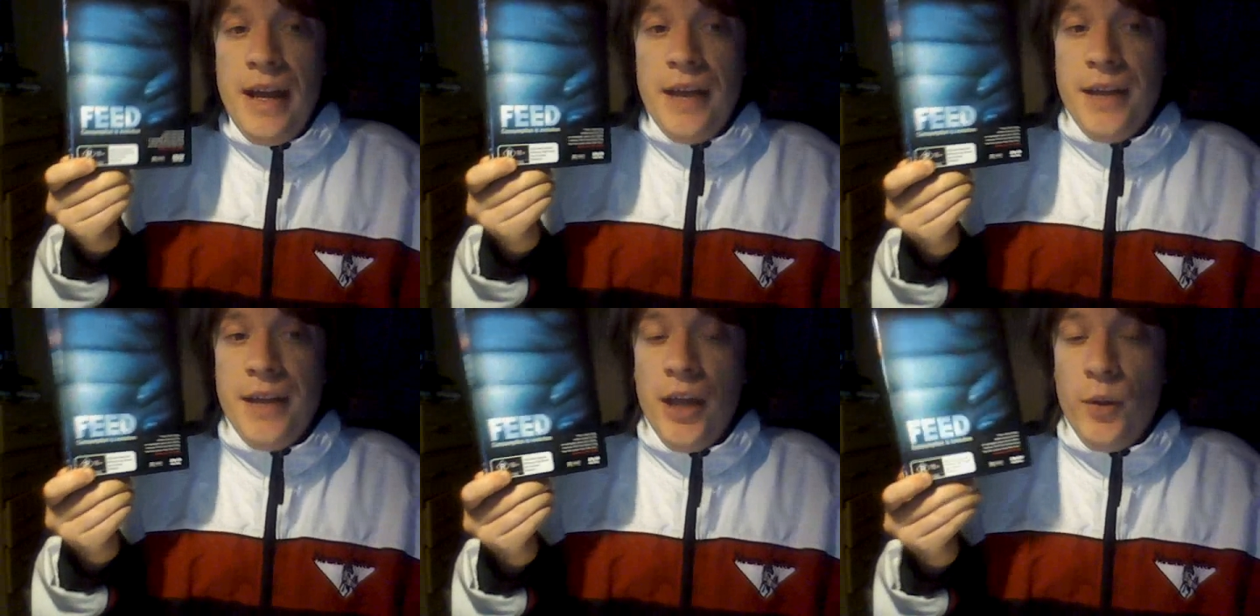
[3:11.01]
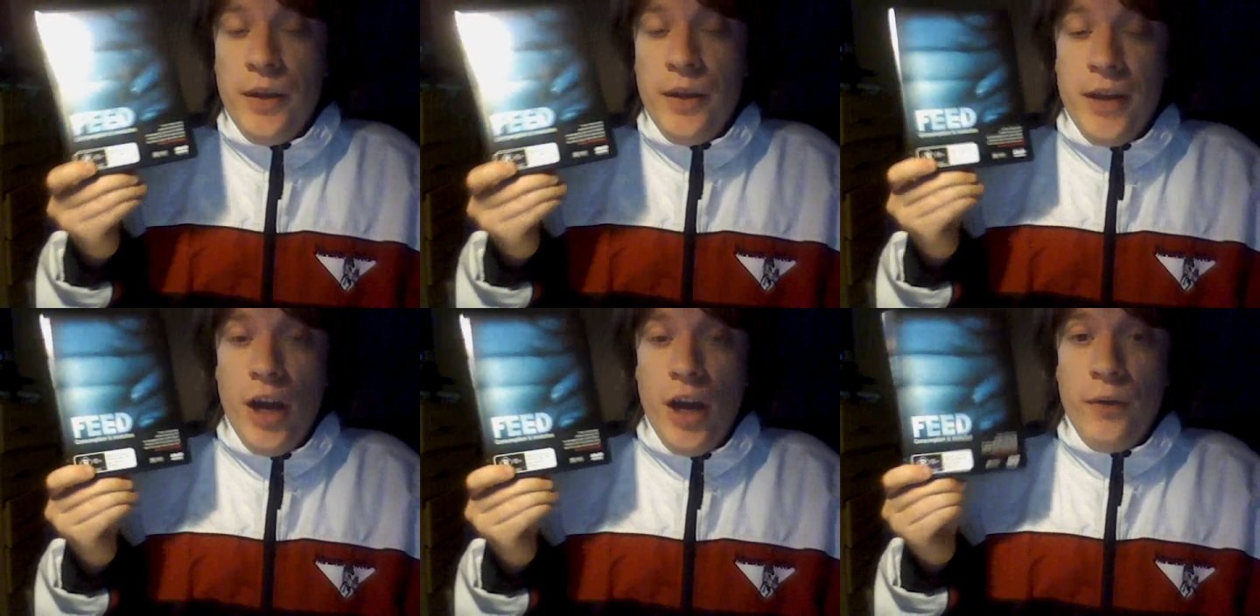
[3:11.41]
Now the other
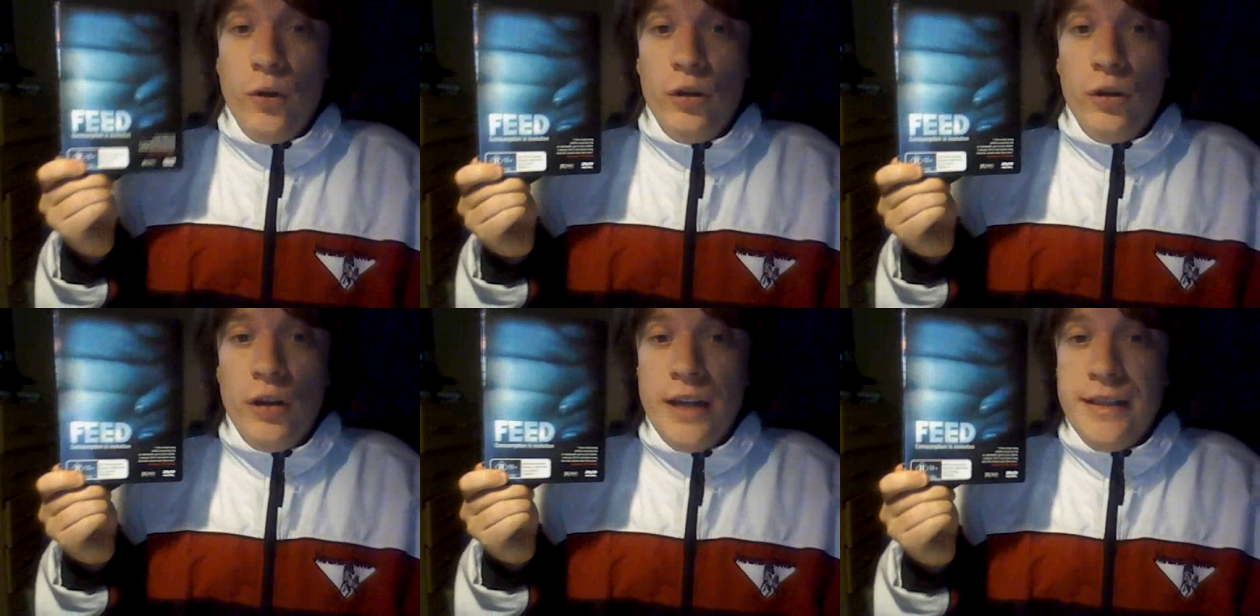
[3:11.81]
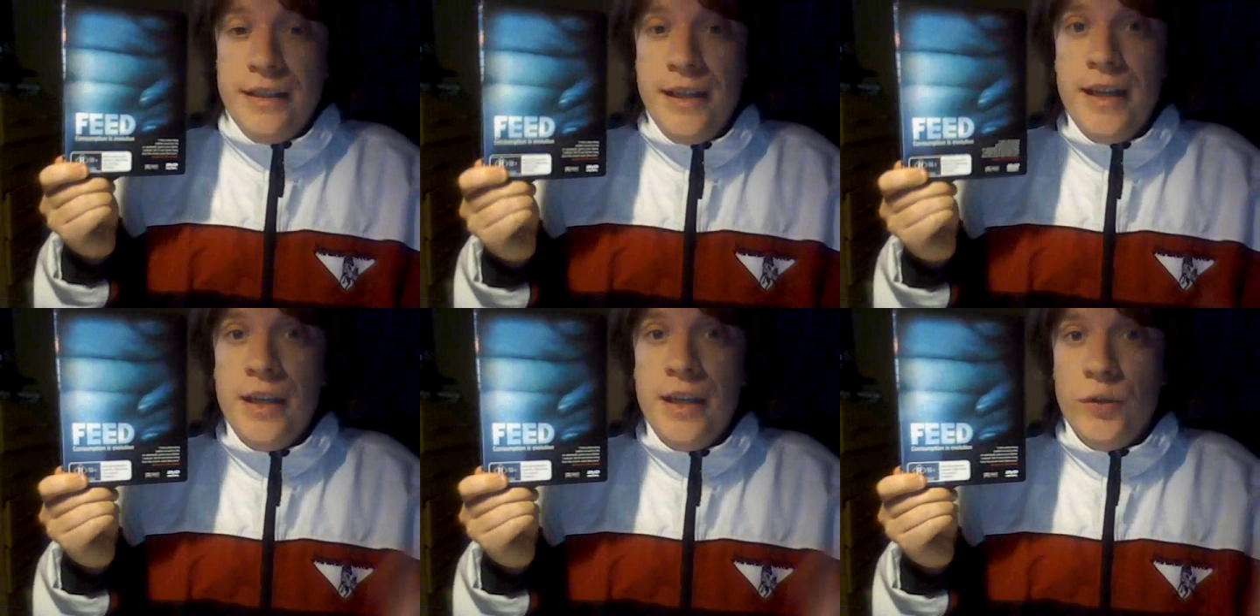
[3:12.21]
one, the overall
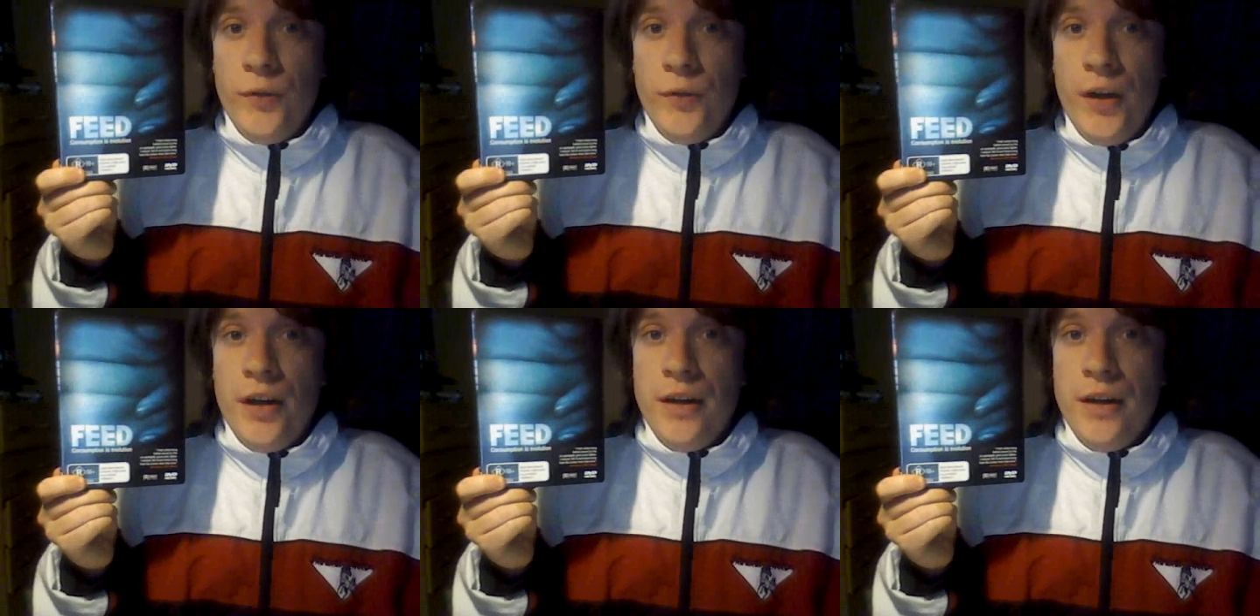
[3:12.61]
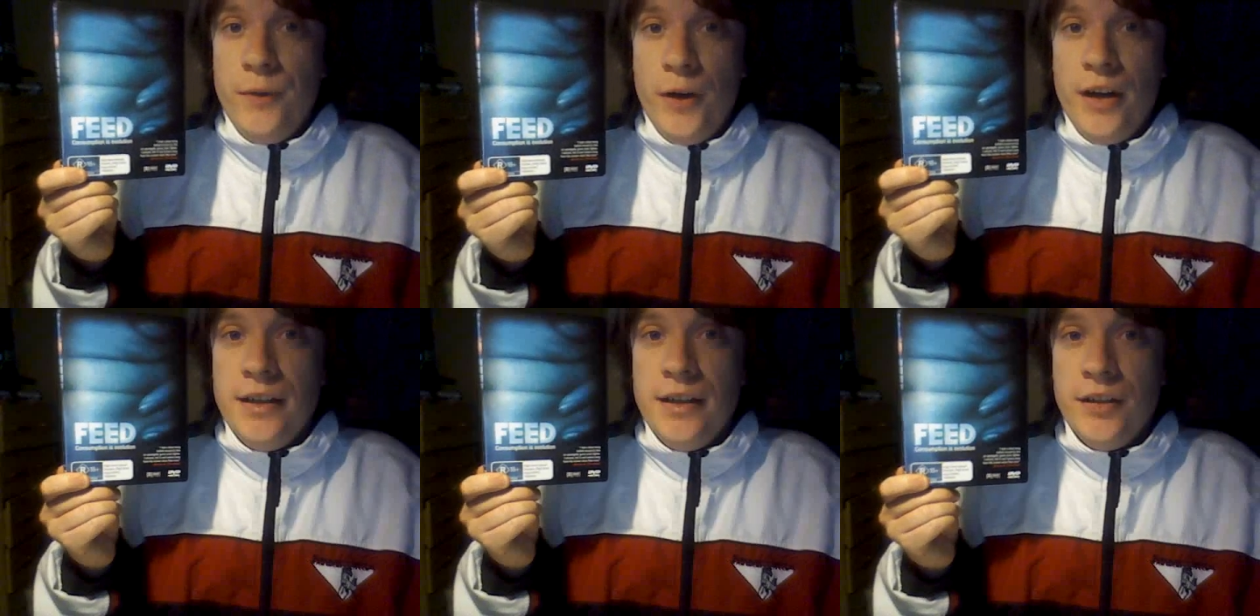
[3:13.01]
idea is very,
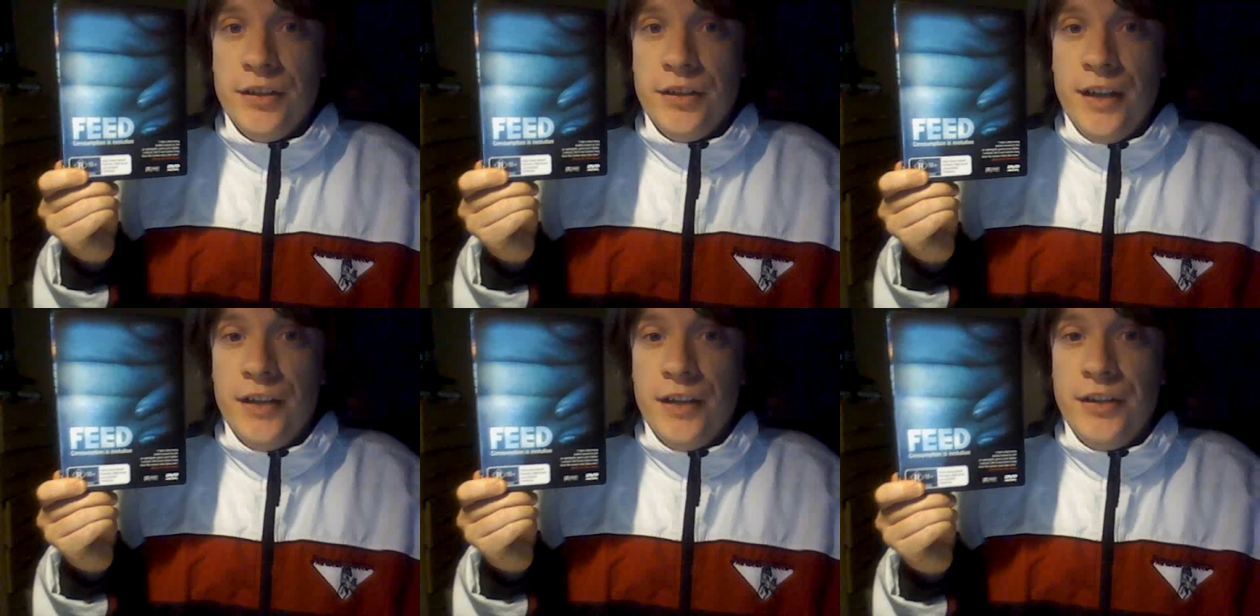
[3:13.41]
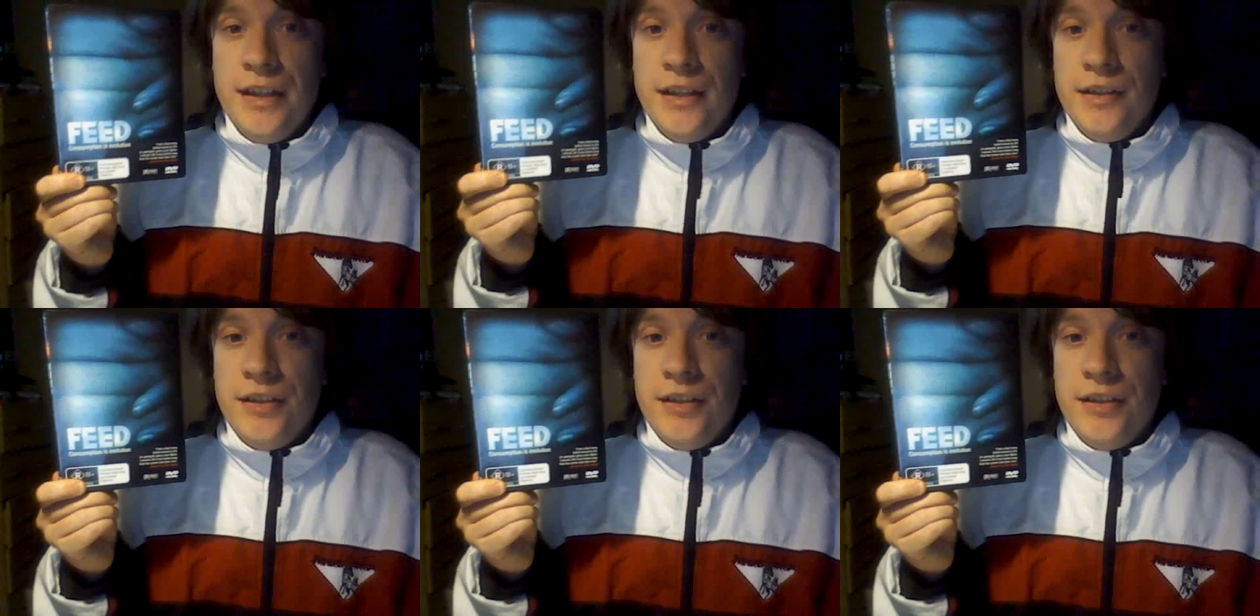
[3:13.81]
very disgusting.